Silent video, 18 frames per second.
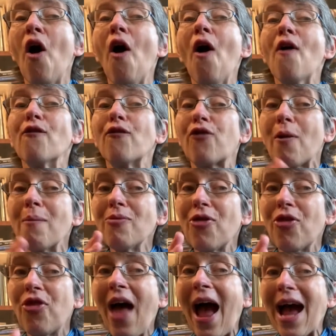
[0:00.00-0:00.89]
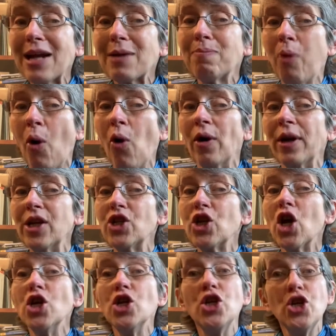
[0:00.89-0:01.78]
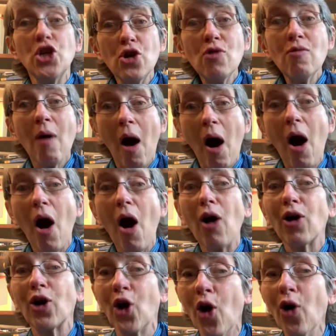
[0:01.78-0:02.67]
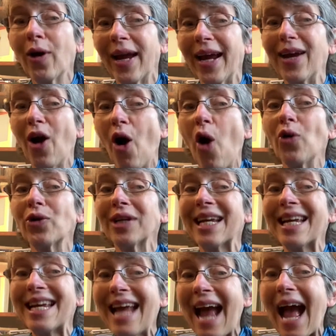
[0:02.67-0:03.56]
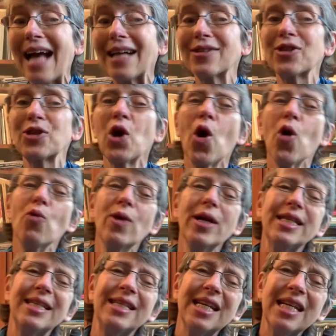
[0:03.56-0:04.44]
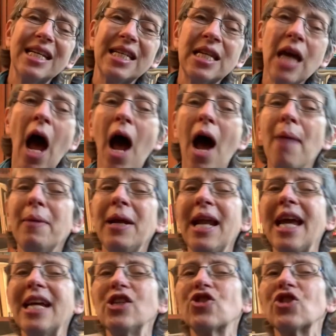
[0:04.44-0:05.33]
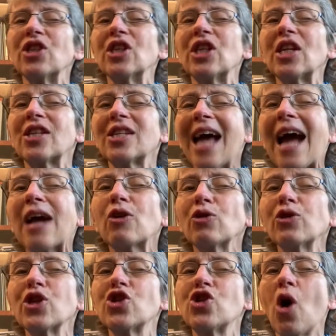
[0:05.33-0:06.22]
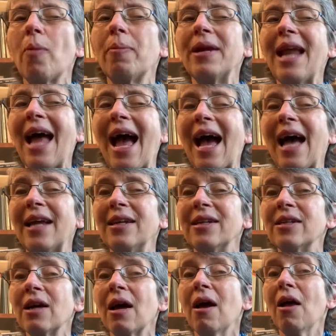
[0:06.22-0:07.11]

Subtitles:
From that point, you are cooking on gas with determination to tackle the job in hand,